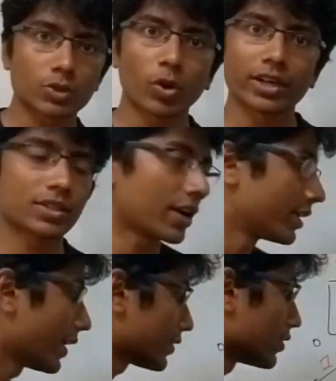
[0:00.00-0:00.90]
corresponding
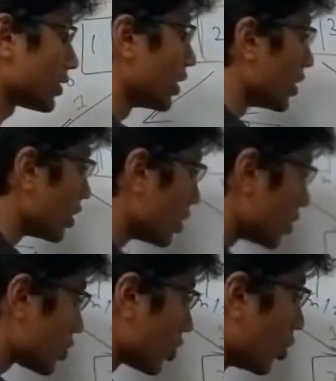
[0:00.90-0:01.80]
start indexes.
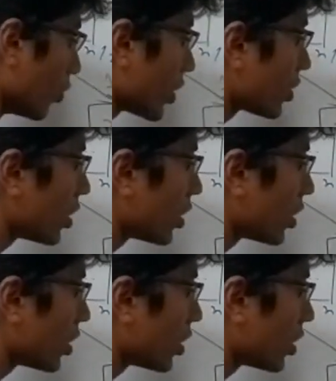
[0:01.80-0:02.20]
So over